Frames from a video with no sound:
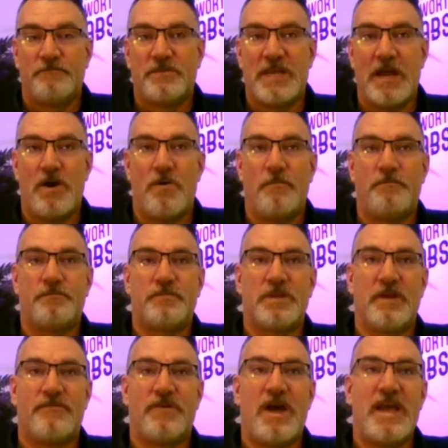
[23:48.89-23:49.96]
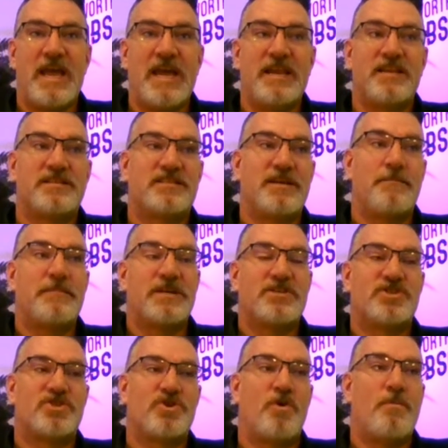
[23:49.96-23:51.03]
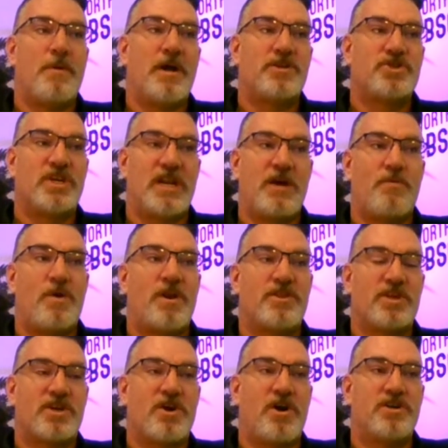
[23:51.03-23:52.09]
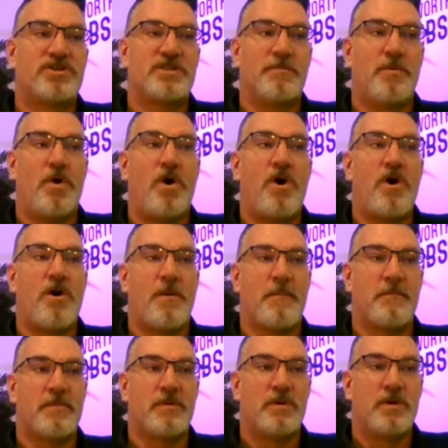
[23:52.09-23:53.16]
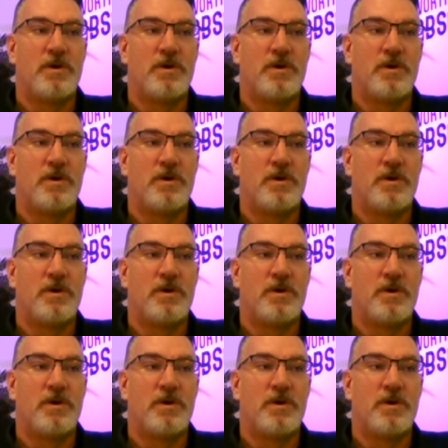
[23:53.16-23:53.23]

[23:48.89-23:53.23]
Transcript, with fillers: Now, if I hated somebody so much and I wanted to cause them harm,